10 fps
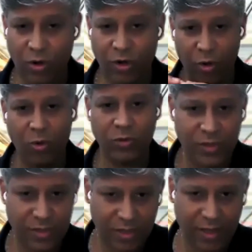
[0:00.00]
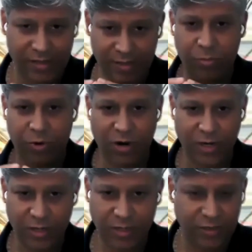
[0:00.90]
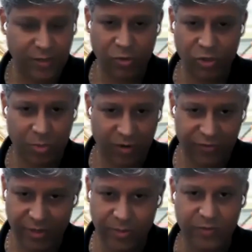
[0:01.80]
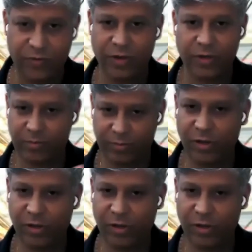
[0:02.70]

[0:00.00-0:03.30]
Gold loans as a product is the most profitable for